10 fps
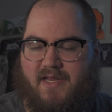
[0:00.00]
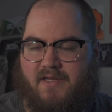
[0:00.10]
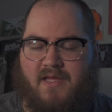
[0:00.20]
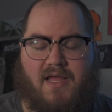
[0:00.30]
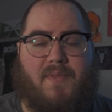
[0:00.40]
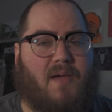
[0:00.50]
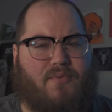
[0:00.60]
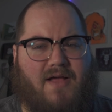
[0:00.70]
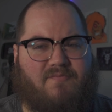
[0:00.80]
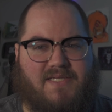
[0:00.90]
And I'm not
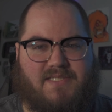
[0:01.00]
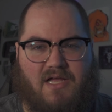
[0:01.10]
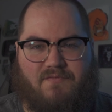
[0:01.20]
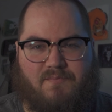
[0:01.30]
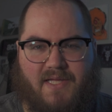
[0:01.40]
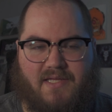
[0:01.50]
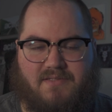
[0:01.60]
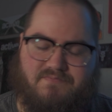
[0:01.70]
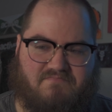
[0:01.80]
proud of myself, but